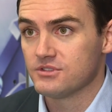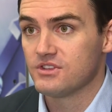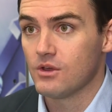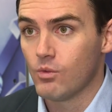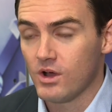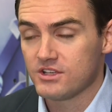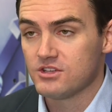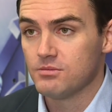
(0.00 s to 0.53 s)
They
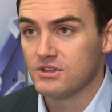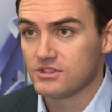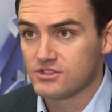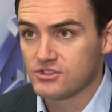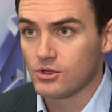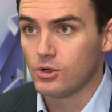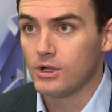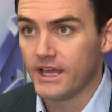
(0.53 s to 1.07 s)
want to be the
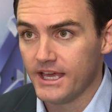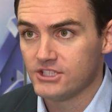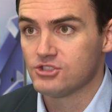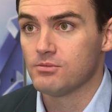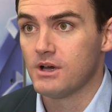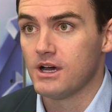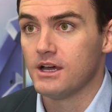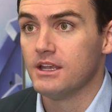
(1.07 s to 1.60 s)
sole
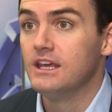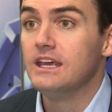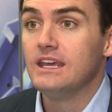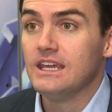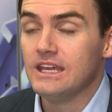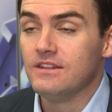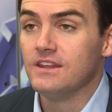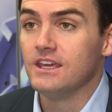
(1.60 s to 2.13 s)
hegemon
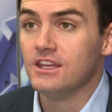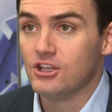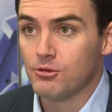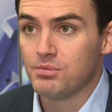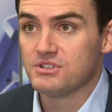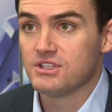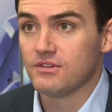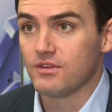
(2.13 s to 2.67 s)
in the
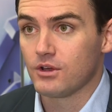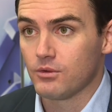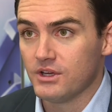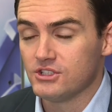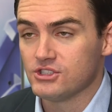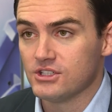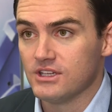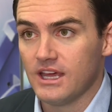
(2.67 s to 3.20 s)
Indo-Pacific region,